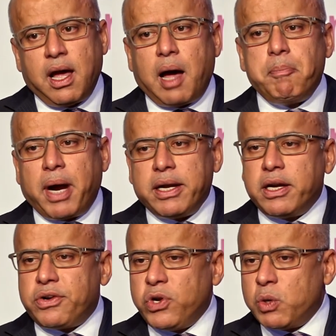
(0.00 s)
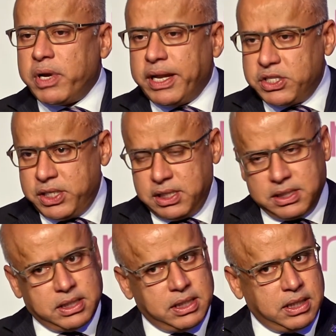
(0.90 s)
Abundant renewable energy
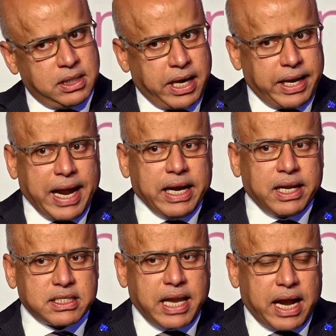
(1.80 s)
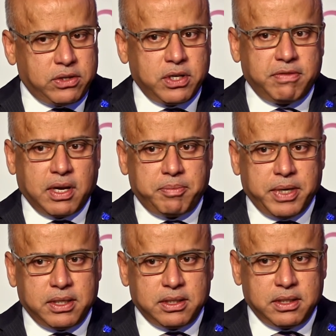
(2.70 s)
and endless land to develop
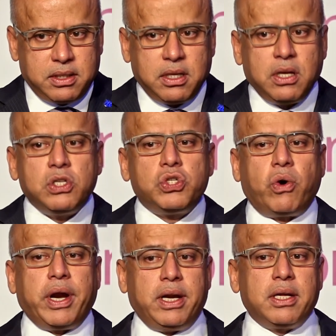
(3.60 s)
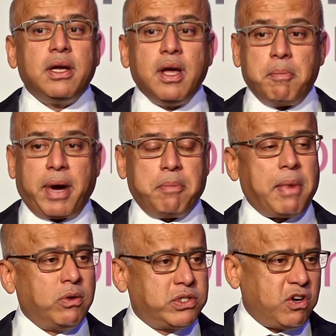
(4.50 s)
it, joined by a
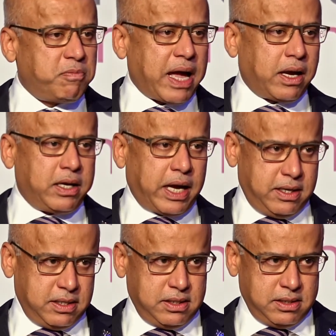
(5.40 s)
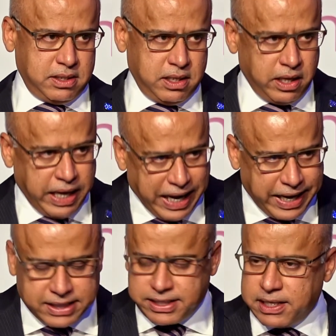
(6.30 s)
mountain of magnetite in
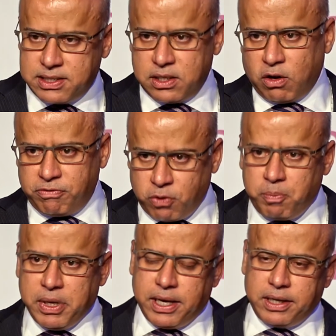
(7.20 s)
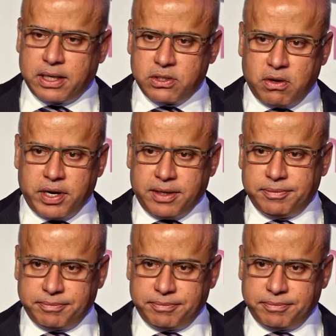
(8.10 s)
excess of 4 billion tons already.